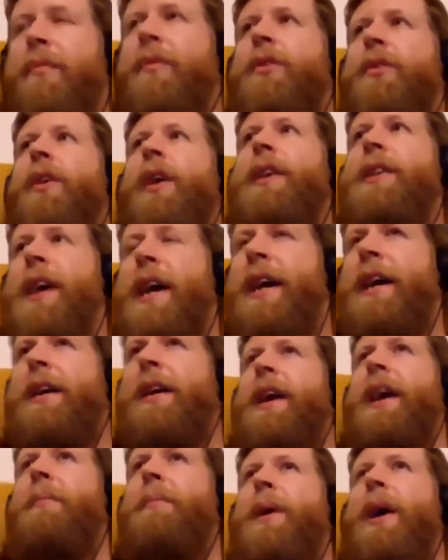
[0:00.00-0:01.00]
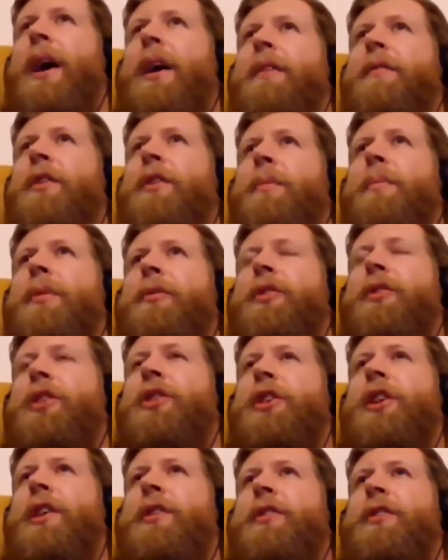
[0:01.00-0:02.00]
So I take it, yeah, part of your
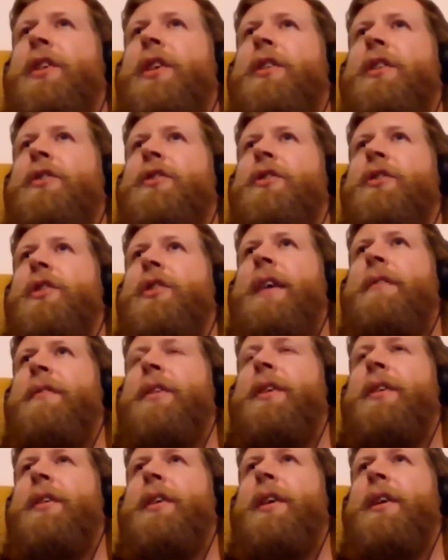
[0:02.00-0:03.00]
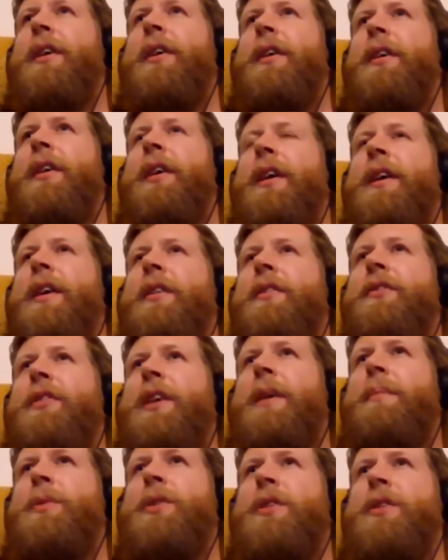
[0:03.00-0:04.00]
position is that you do have a, a, a
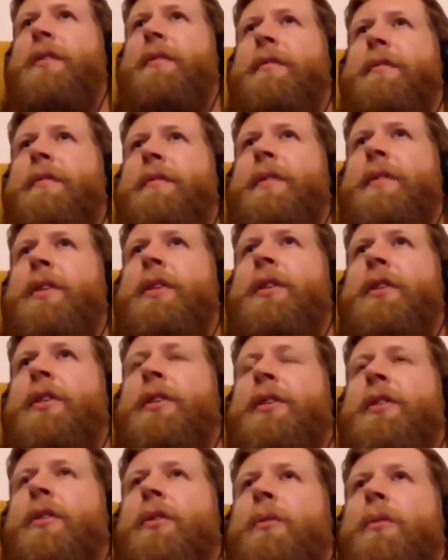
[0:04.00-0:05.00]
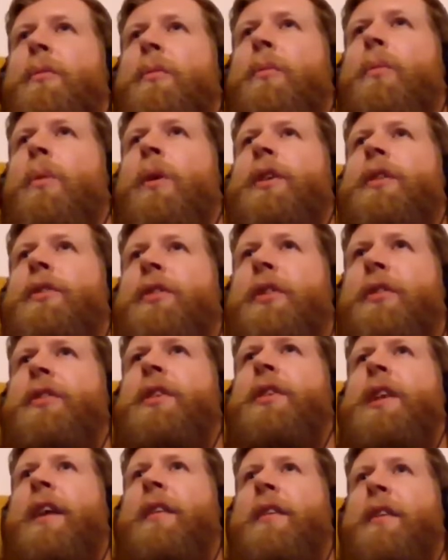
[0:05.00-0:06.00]
conception of because this
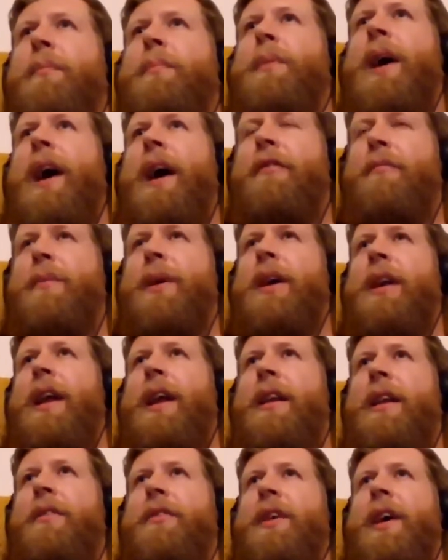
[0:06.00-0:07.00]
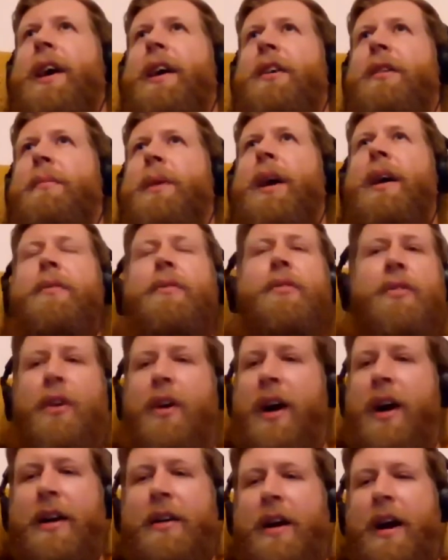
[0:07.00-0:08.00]
is another part of McClelland's argument. I'm
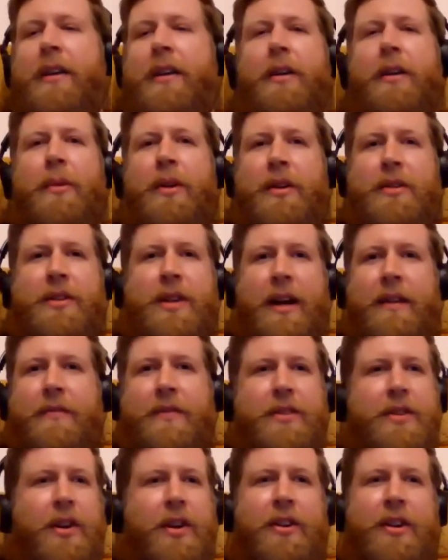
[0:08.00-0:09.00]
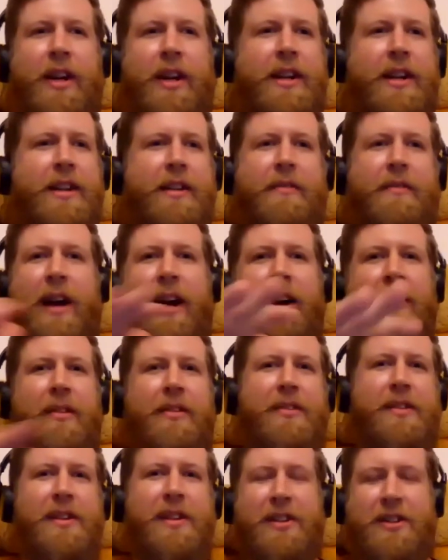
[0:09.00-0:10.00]
sorry, I, I, don't want to kind of totally derail
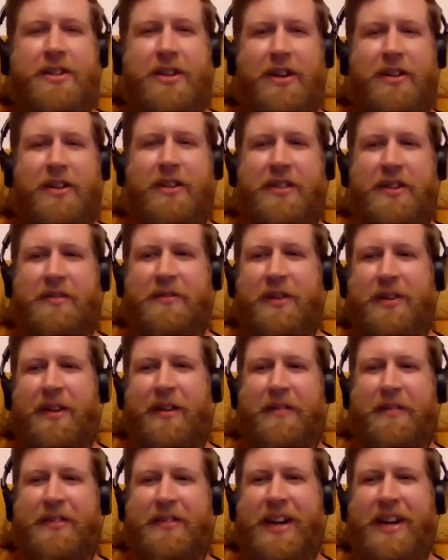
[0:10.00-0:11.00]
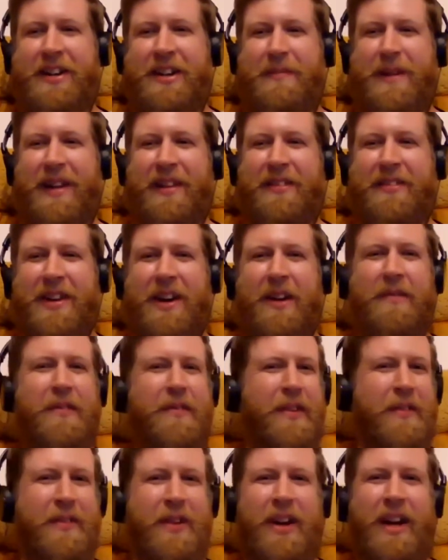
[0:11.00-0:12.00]
and turn this into a conversation about the self.
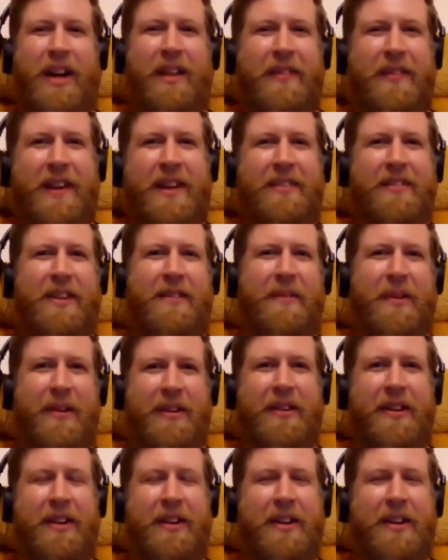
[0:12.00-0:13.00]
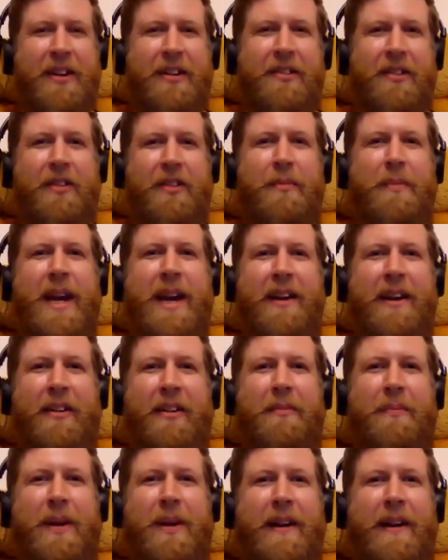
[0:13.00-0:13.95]
If you've got other things you want to grill me on.